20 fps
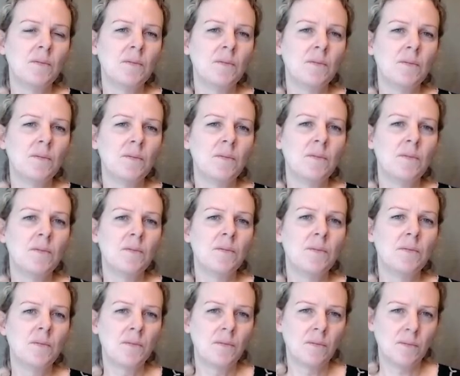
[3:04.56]

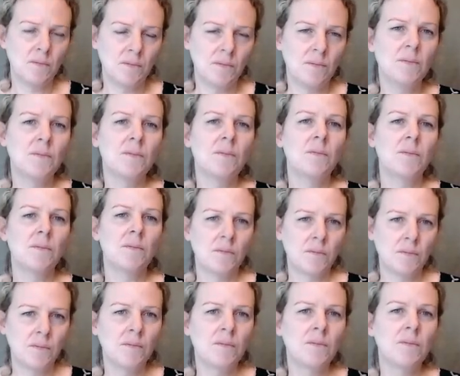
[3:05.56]

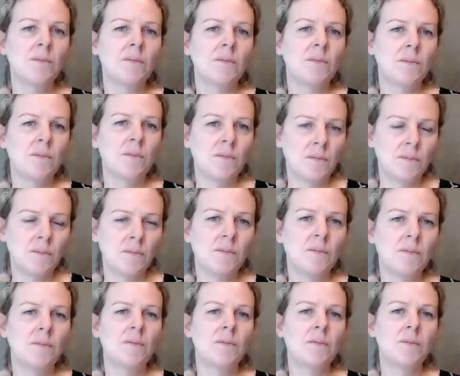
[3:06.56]

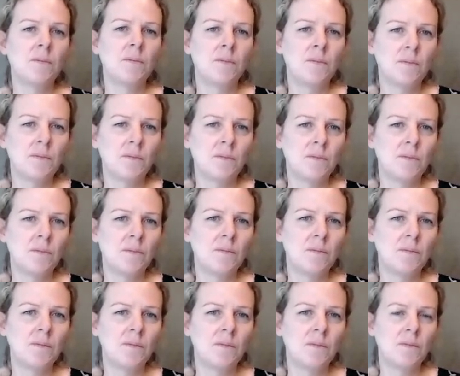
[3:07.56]

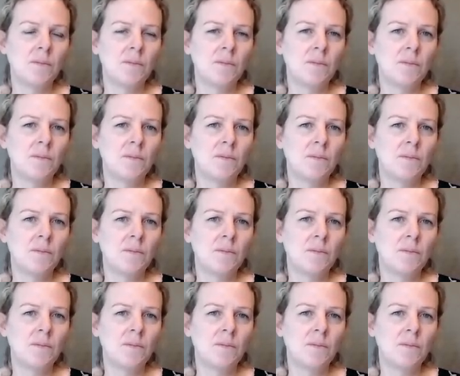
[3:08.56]
The person shown says nothing.